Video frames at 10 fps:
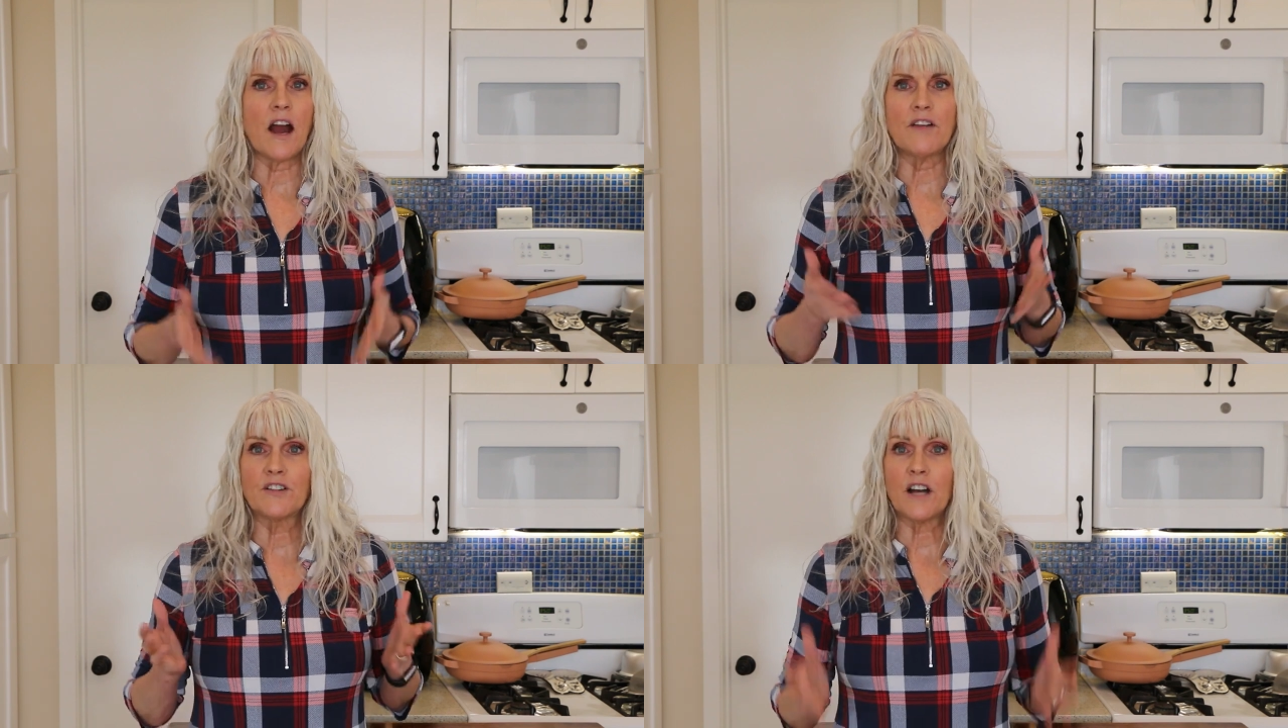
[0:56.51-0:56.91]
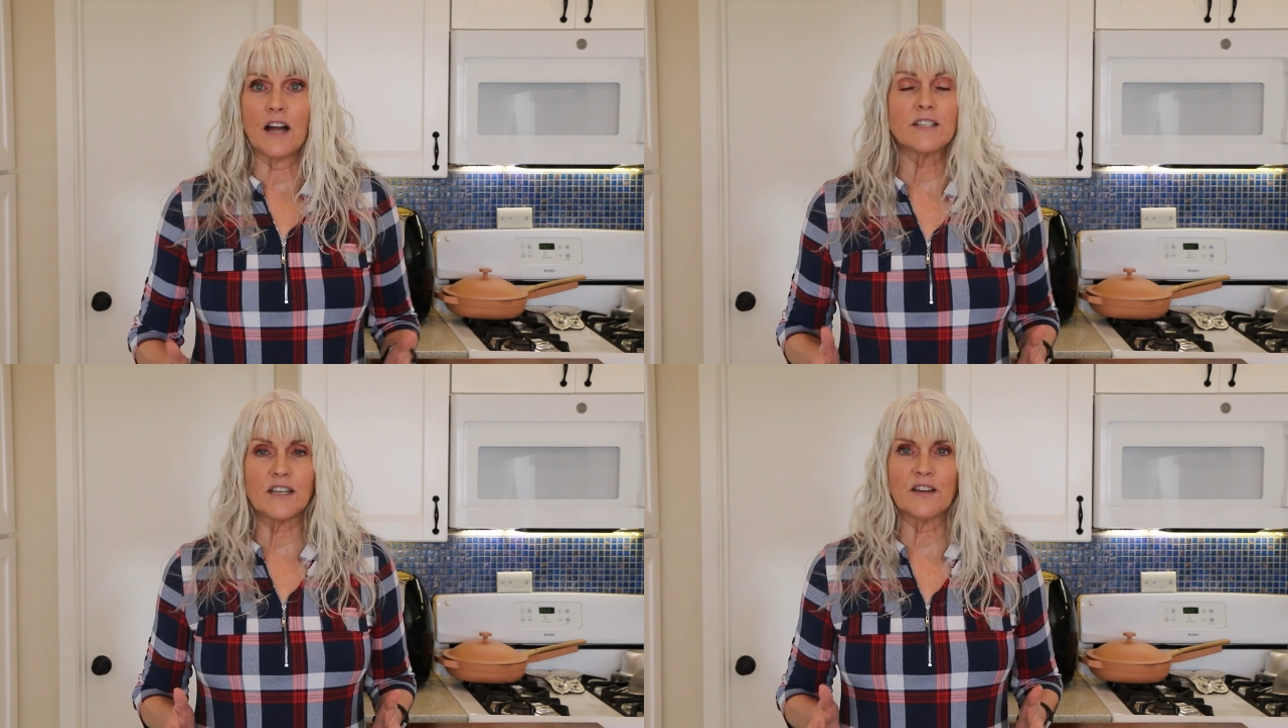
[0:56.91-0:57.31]
I've
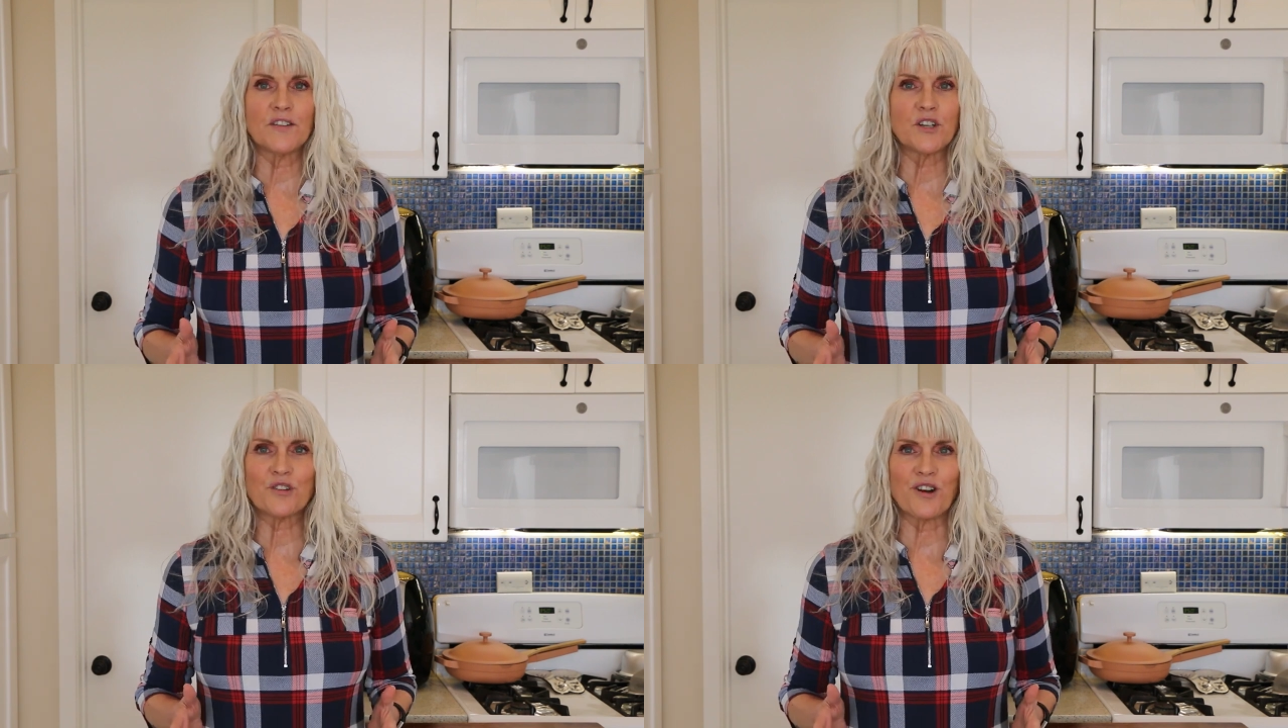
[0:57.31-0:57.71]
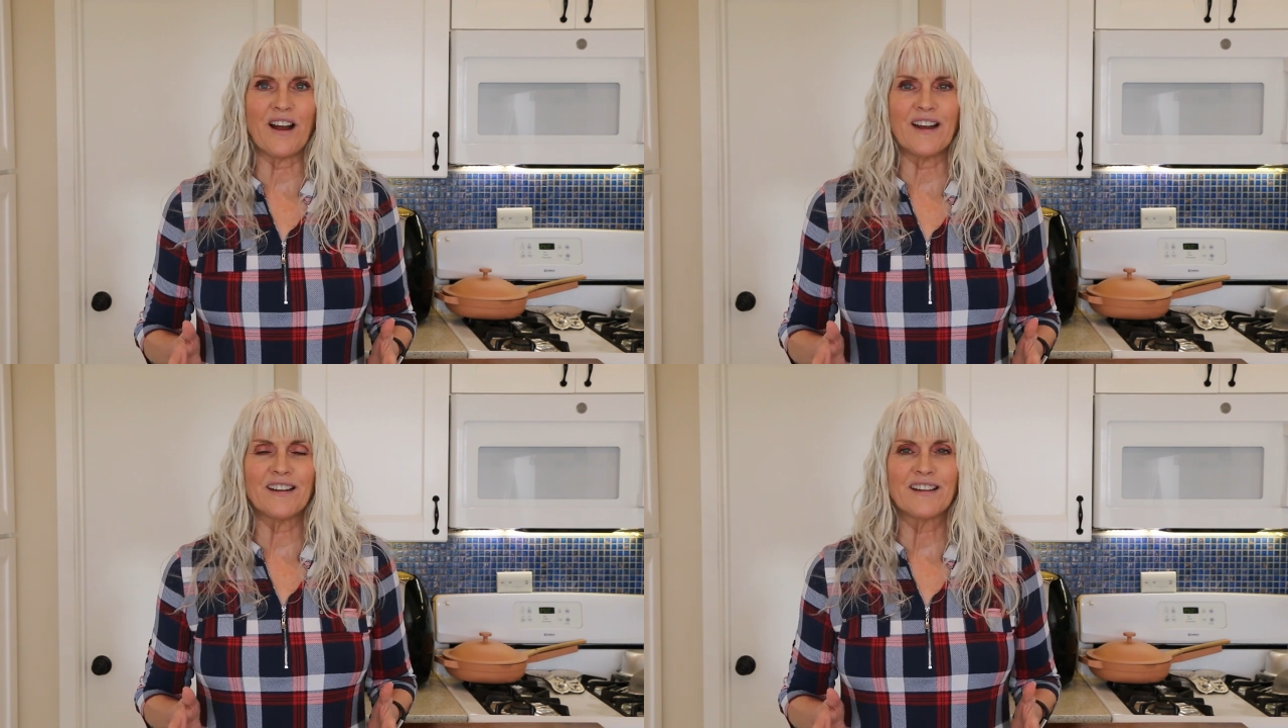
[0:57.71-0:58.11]
got to give it a
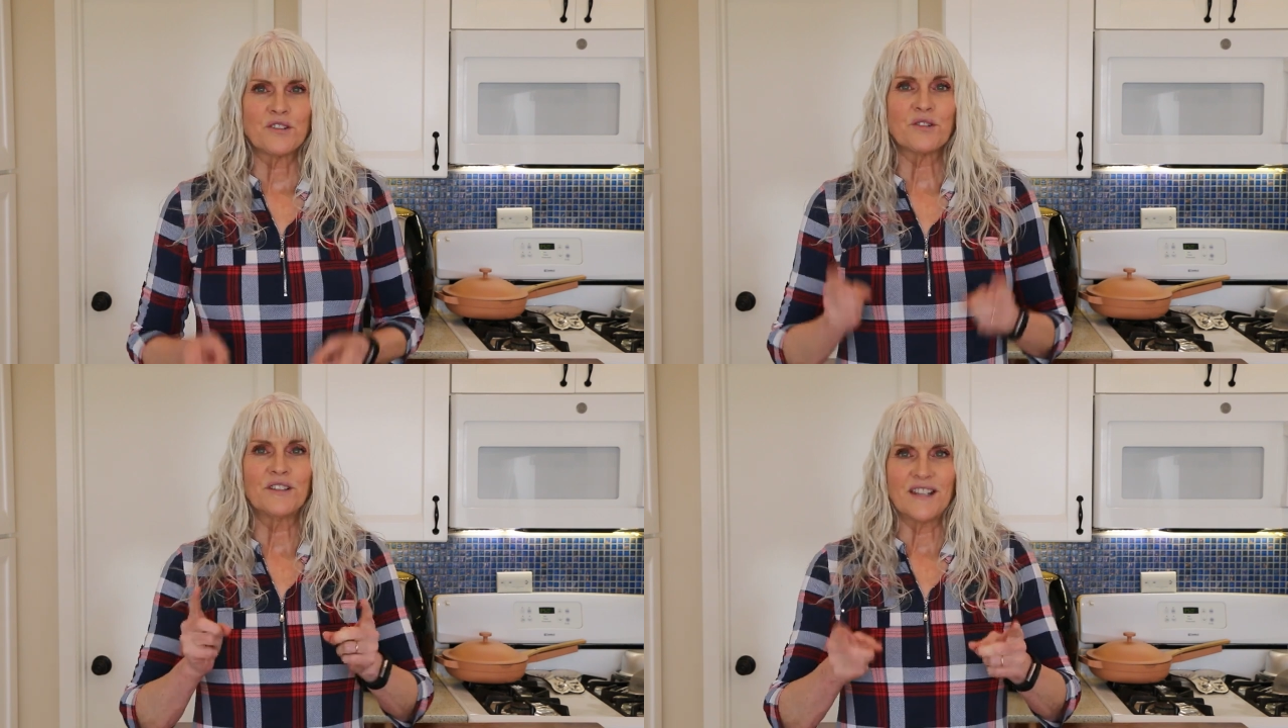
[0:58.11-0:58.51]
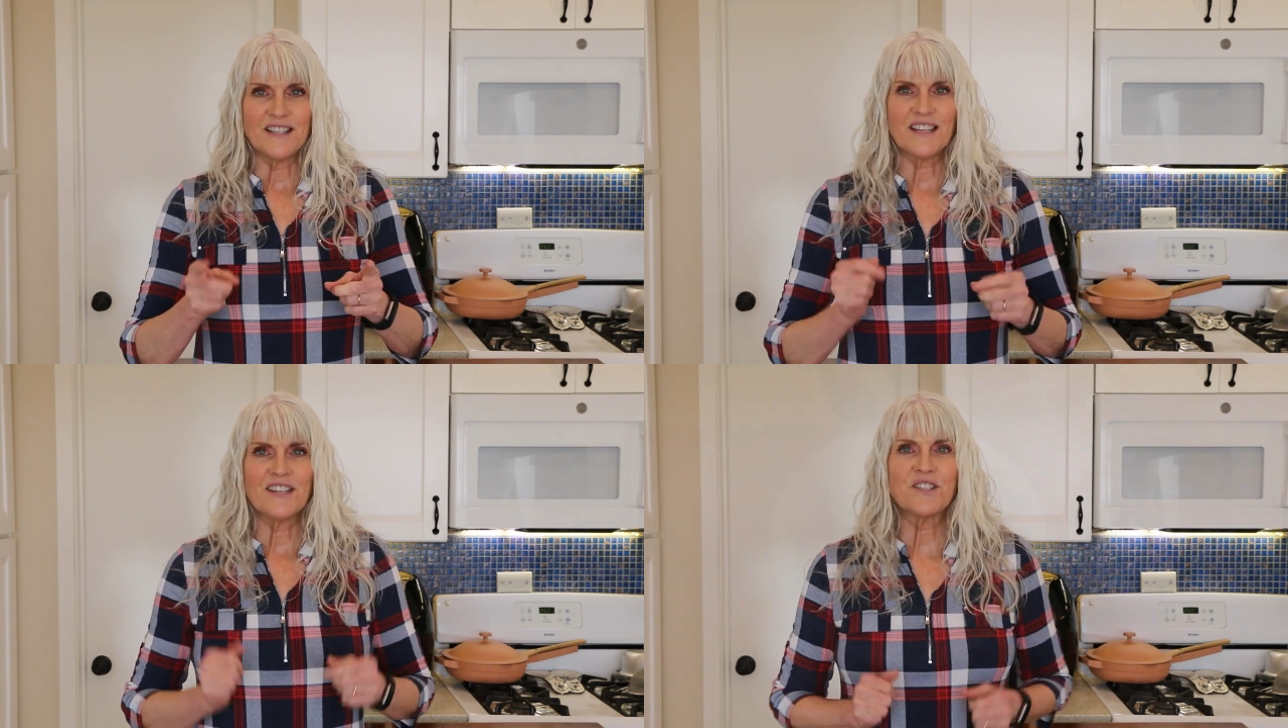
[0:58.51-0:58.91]
try. So
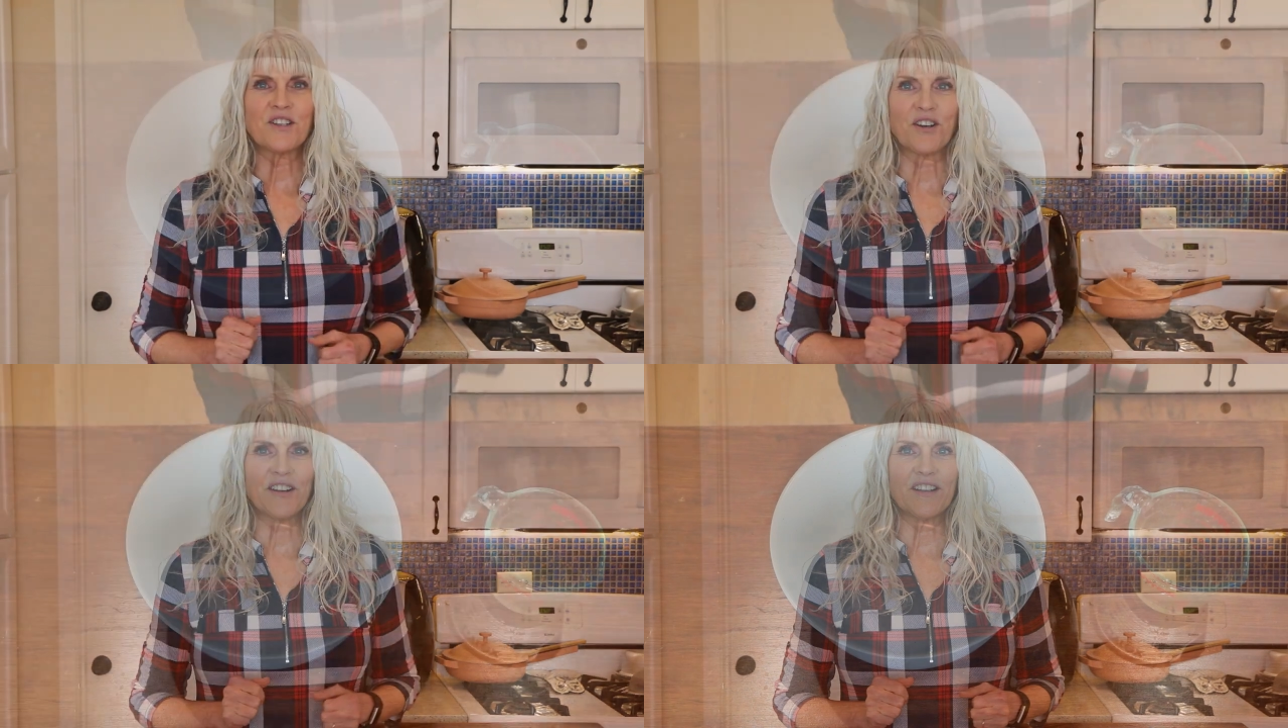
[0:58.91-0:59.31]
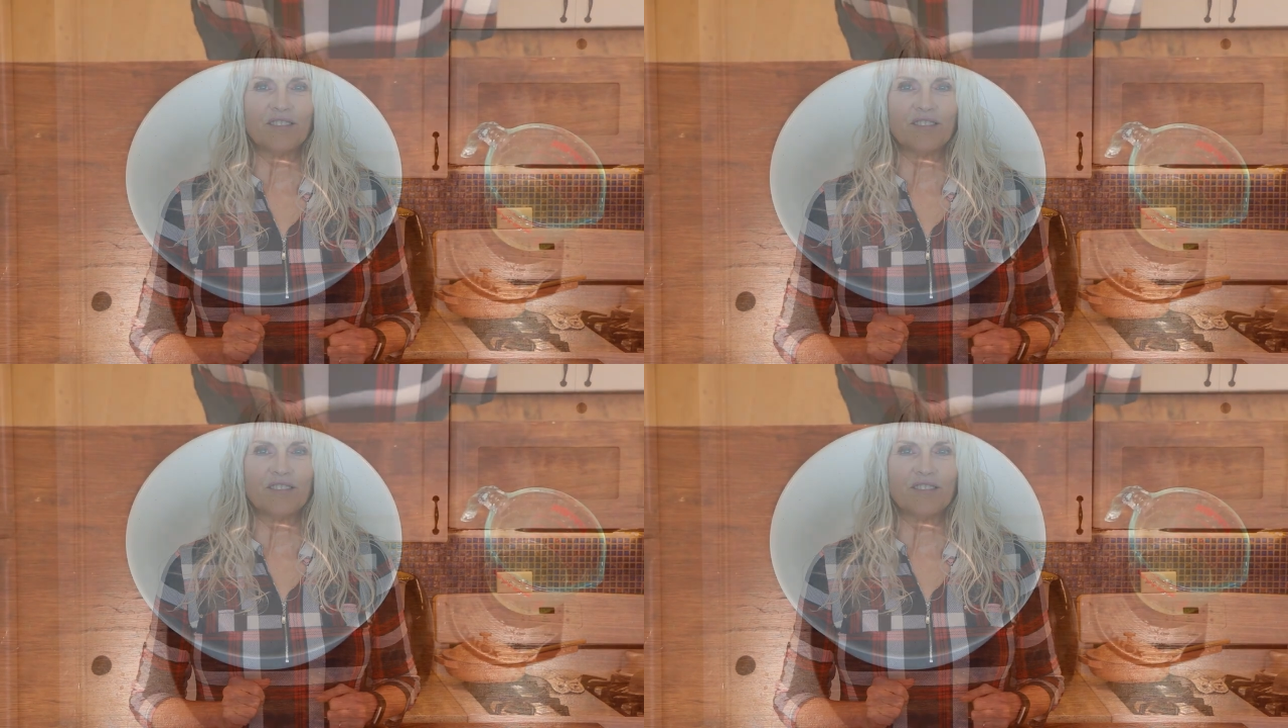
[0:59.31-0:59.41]
let's get started.